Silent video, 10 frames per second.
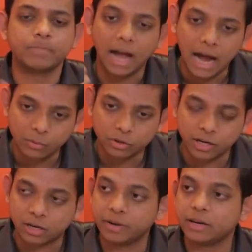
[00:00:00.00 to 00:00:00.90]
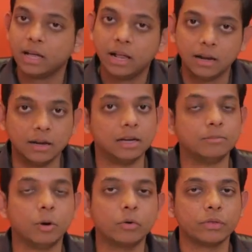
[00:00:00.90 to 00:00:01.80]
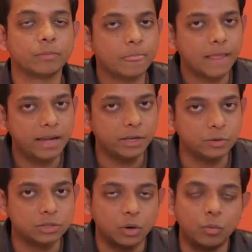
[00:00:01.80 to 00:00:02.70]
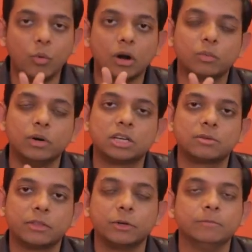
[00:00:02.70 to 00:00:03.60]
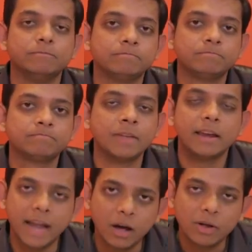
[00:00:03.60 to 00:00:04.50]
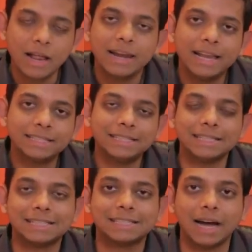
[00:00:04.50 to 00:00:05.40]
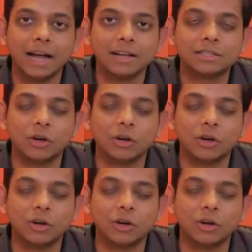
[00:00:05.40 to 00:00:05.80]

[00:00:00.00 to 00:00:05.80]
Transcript: I would recommend learn both and use what works with you. Now, let's see the styles